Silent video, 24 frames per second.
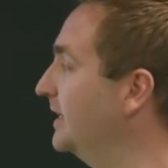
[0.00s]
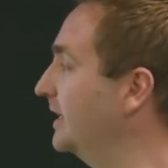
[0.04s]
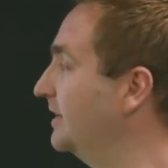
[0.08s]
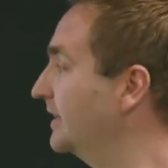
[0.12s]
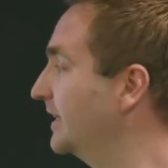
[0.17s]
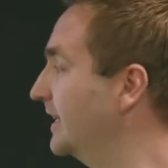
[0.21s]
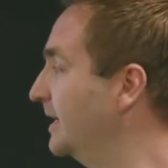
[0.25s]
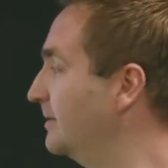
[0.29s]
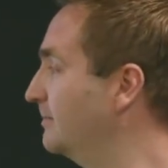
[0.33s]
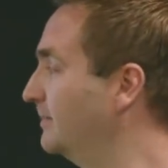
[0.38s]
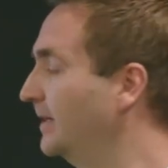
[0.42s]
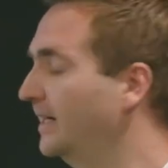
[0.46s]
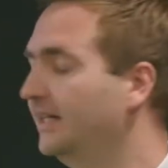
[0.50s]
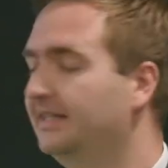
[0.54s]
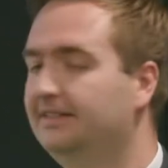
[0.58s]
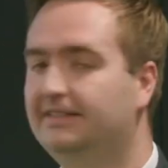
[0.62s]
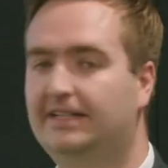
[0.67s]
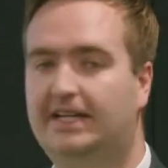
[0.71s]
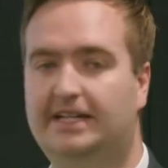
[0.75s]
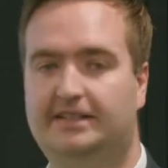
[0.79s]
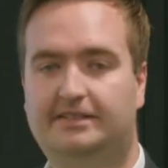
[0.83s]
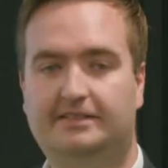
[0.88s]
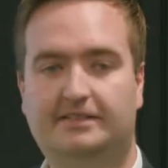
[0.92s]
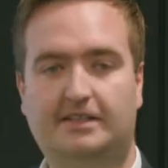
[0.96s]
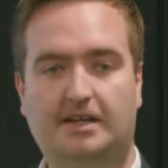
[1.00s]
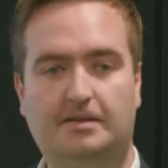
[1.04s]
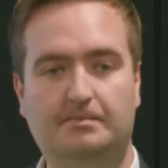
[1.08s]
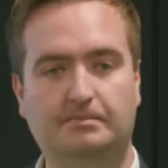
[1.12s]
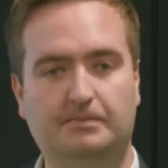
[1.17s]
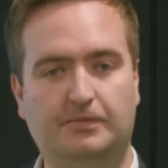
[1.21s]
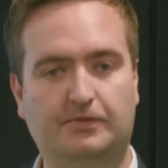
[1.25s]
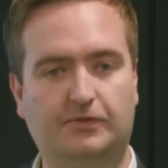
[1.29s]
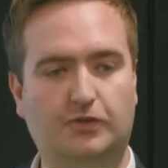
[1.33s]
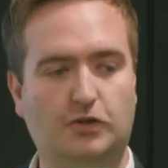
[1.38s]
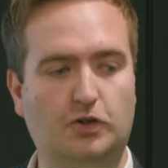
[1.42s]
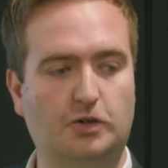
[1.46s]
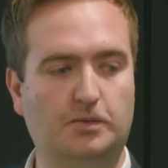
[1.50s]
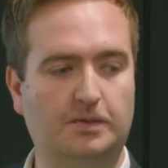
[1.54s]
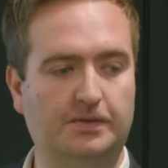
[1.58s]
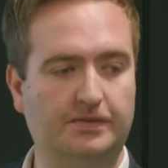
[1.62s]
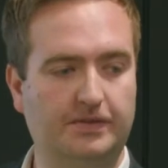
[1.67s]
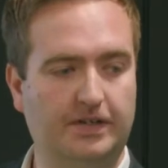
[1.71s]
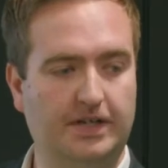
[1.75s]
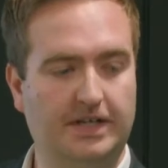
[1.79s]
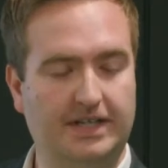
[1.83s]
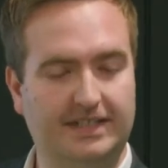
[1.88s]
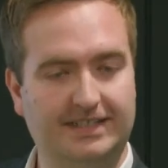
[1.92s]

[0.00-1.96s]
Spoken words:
of the campaigns had some form of